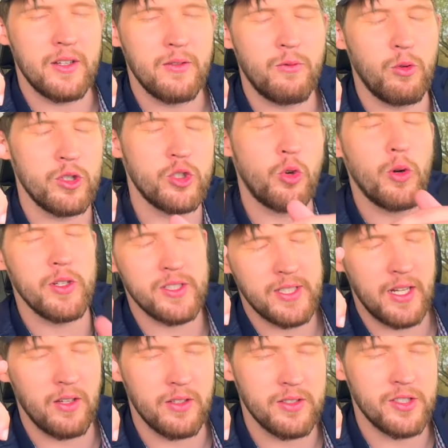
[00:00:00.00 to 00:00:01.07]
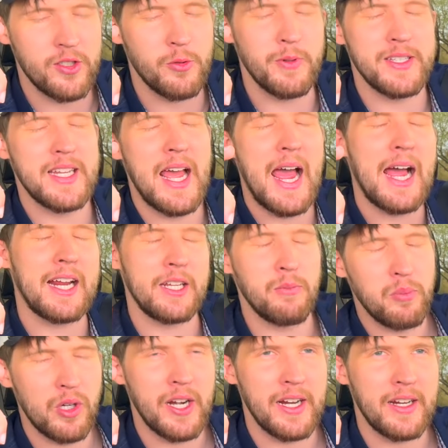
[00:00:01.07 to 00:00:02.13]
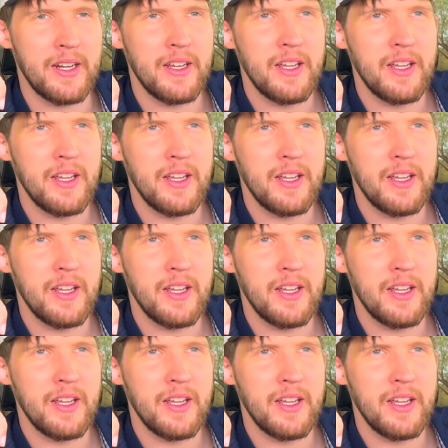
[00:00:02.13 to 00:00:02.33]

for short sellers to attack and break.